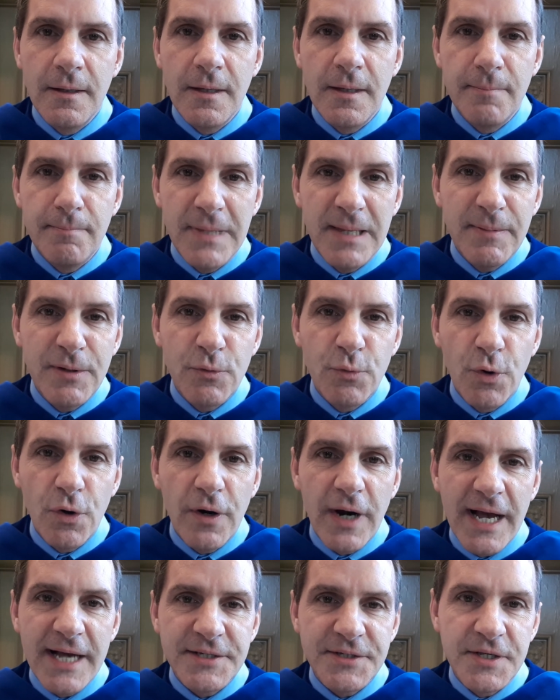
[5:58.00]
Maybe we're
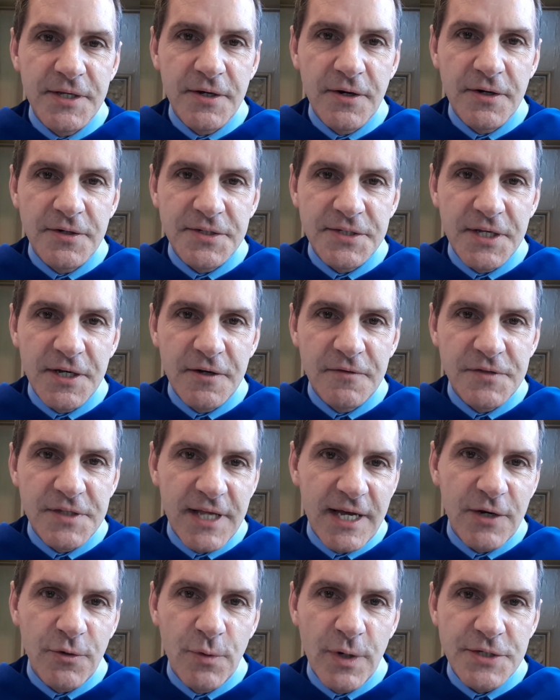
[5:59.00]
asking ourselves
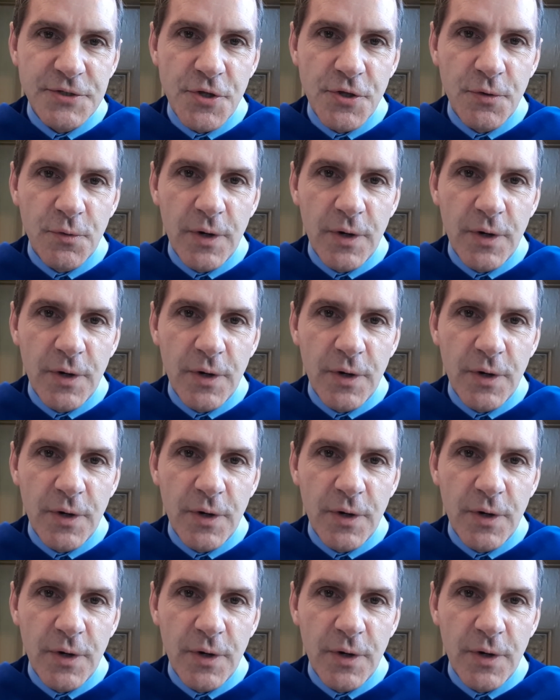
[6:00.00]
that question